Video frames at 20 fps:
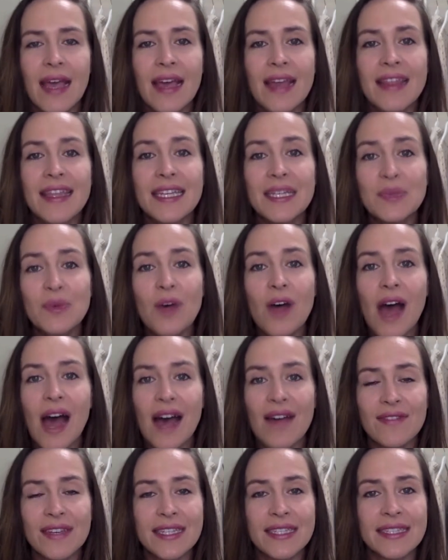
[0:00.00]
This will
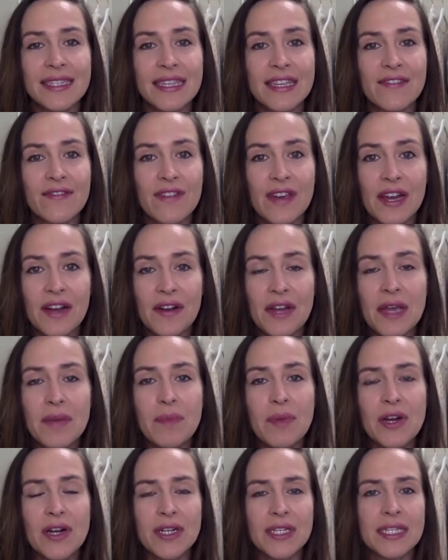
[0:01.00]
obviously vary
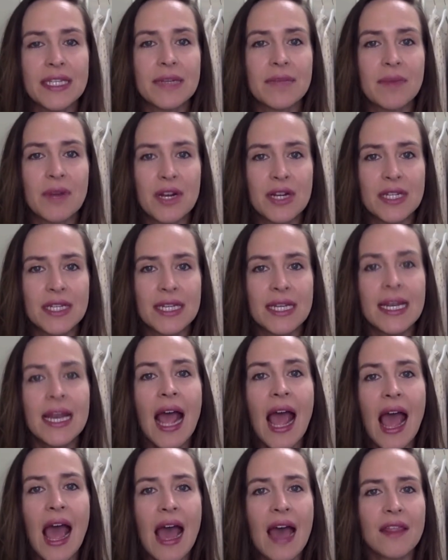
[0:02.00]
person to person,
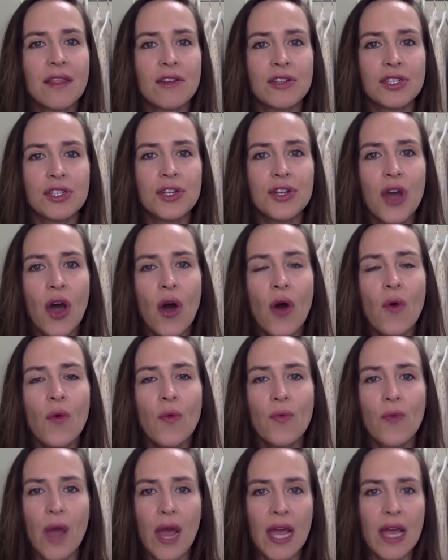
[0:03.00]
and there's no
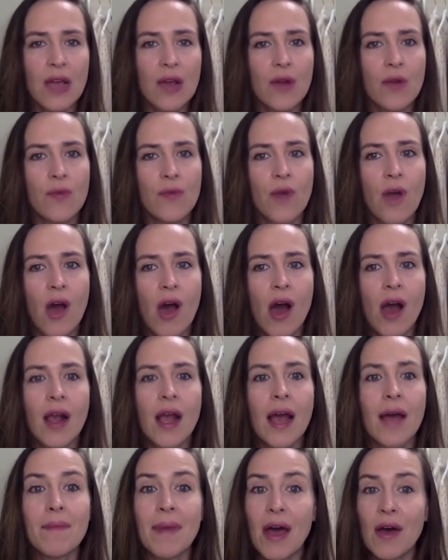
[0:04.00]
right or wrong
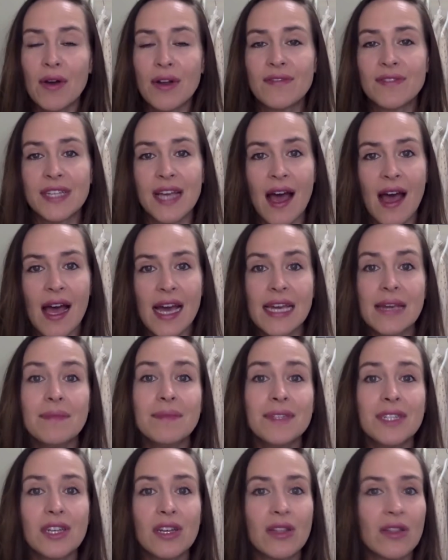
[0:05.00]
amount of time
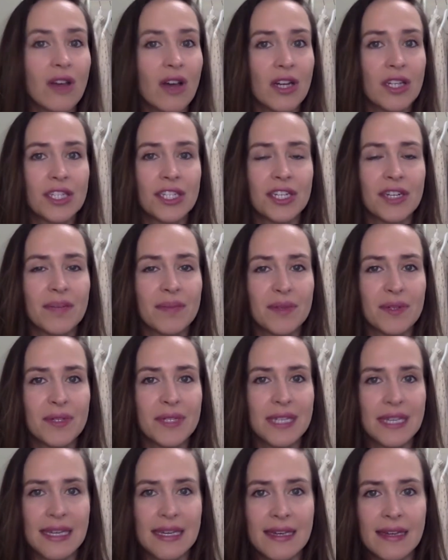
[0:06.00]
to launch your
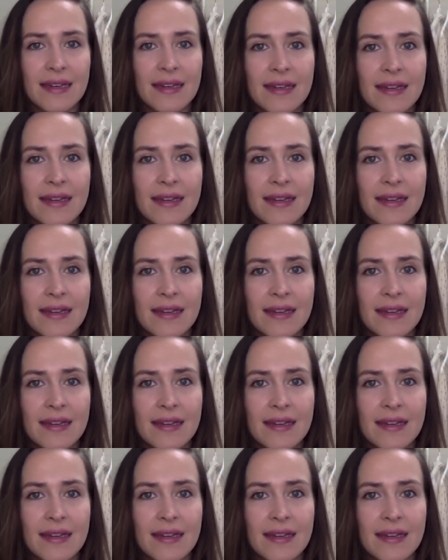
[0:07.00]
boutique.